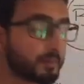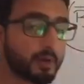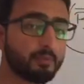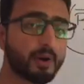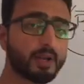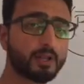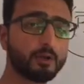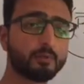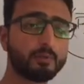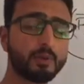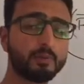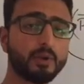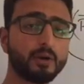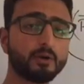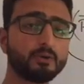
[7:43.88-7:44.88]
the
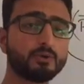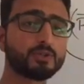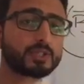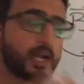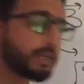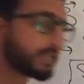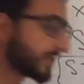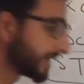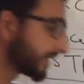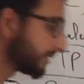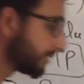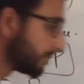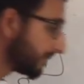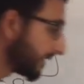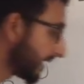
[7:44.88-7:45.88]
parallelepiped whose sides are
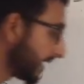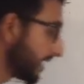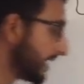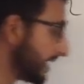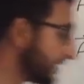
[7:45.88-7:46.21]
given by